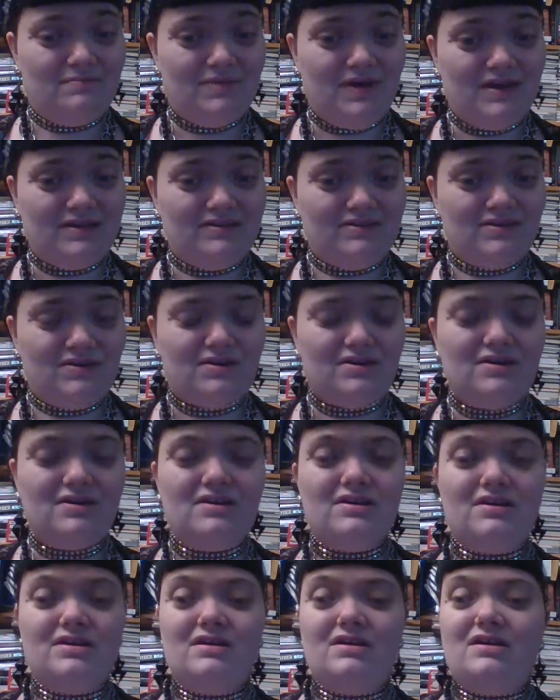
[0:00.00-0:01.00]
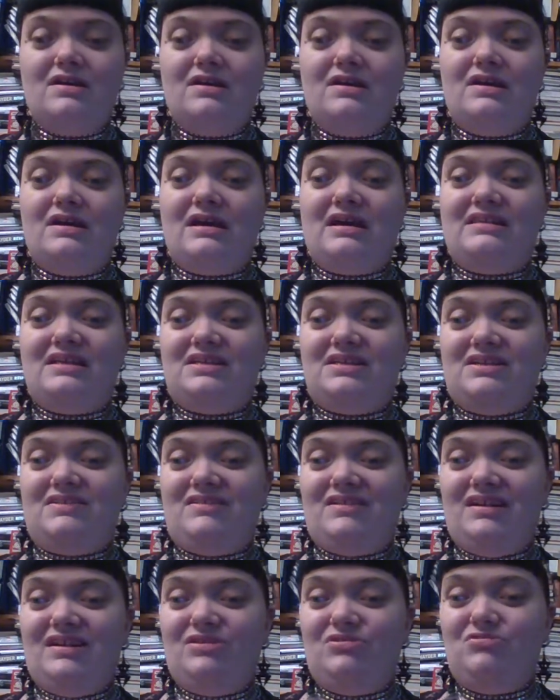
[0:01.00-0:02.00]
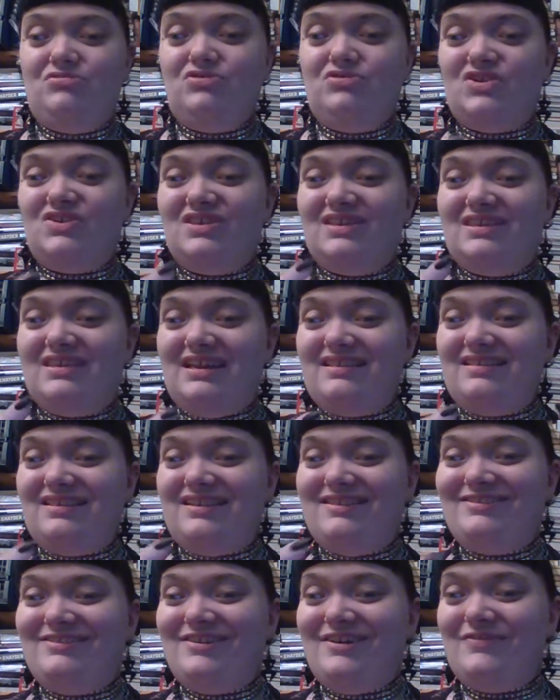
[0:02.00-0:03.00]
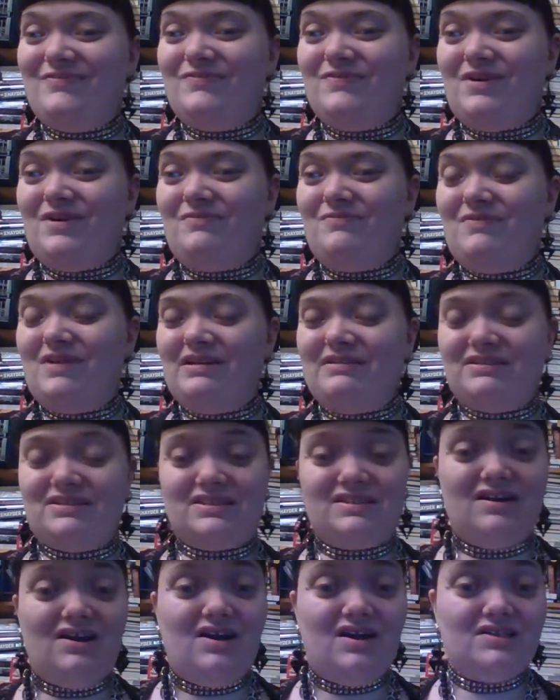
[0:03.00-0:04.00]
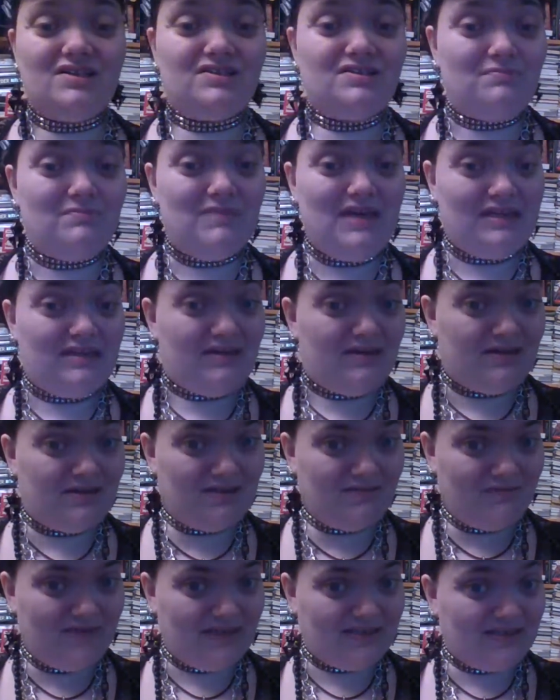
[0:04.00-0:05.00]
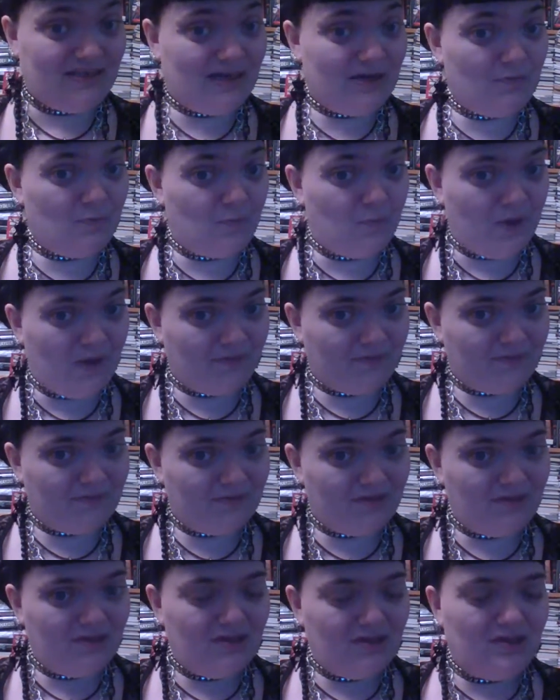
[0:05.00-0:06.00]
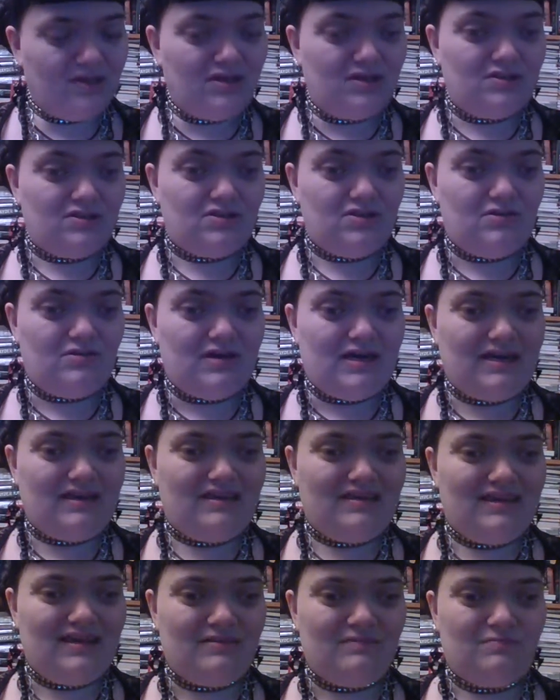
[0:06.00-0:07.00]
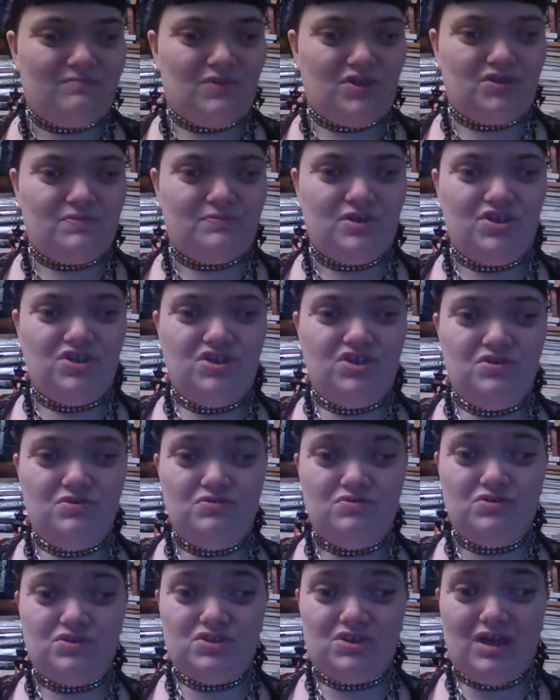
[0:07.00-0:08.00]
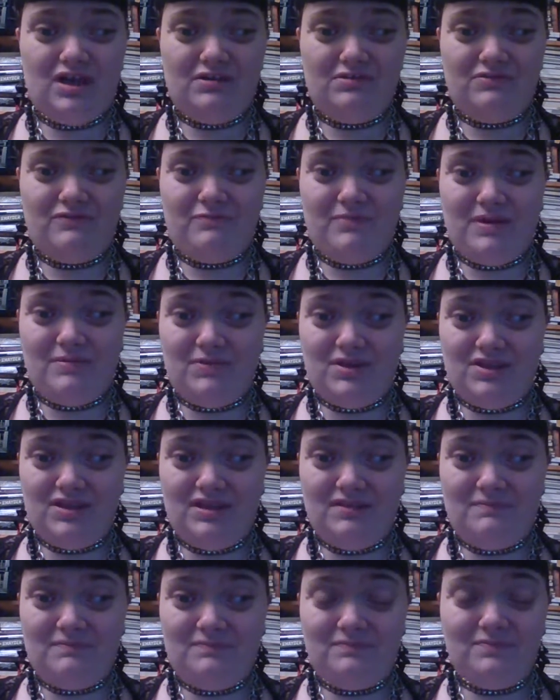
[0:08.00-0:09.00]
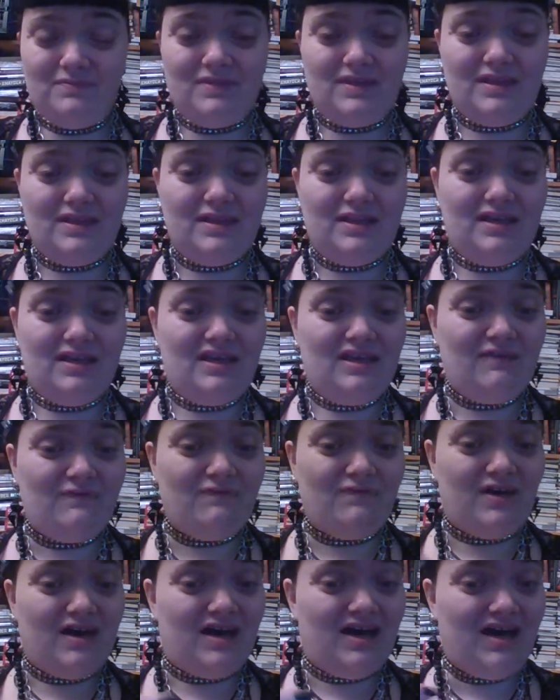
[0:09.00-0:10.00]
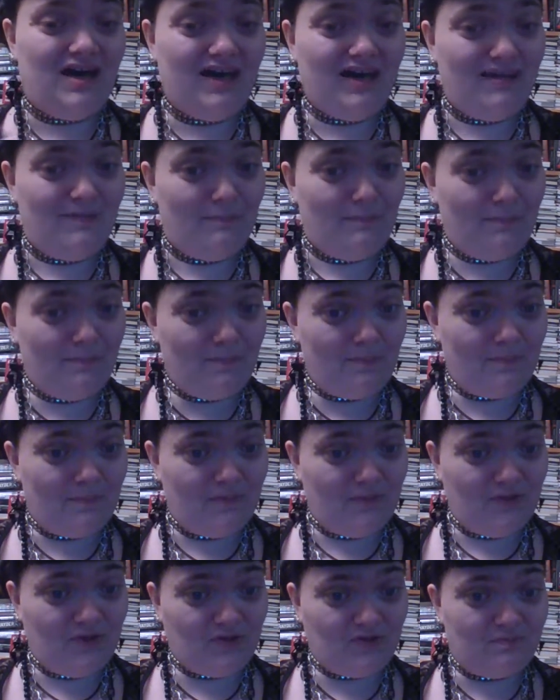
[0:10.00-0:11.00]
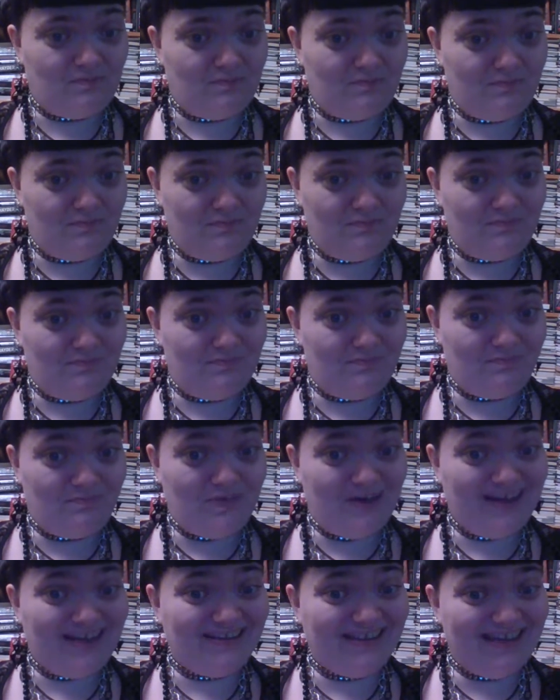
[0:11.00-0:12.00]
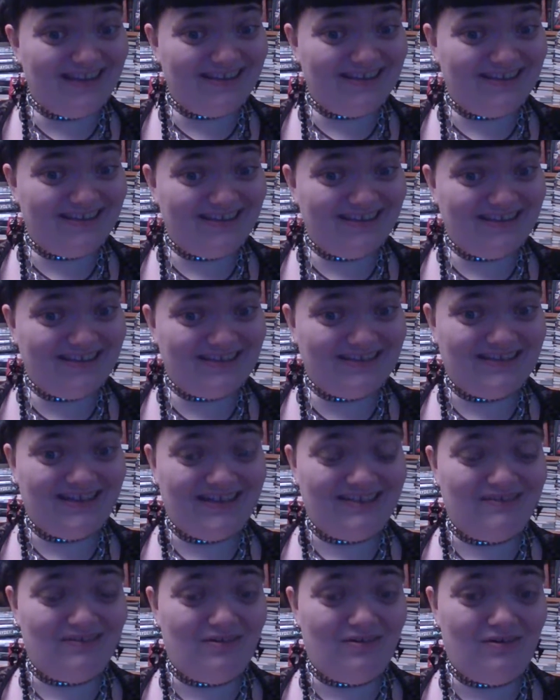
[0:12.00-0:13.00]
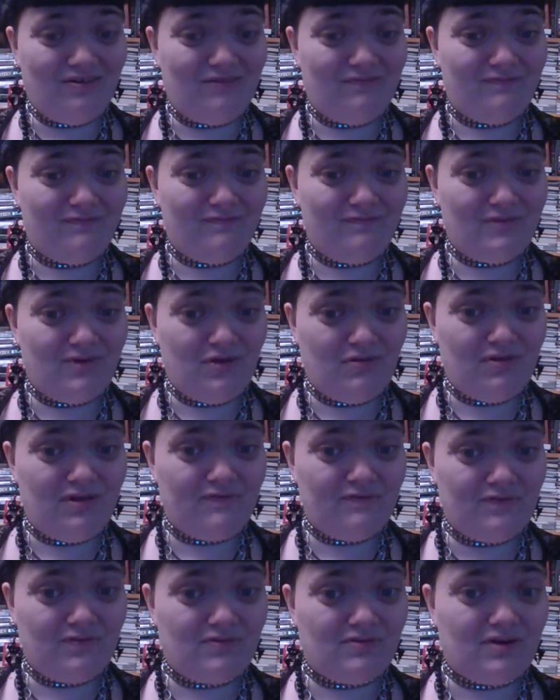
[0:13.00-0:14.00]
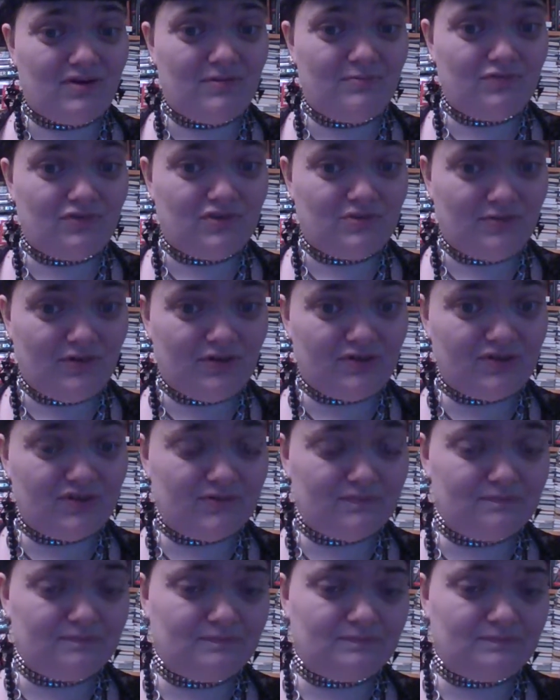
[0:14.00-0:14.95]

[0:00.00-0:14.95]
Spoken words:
binder. And I generally do not get enough of various cards to make the kinds of decks I want. So I get much more use out of my money if I just buy a deck instead of going for a booster box.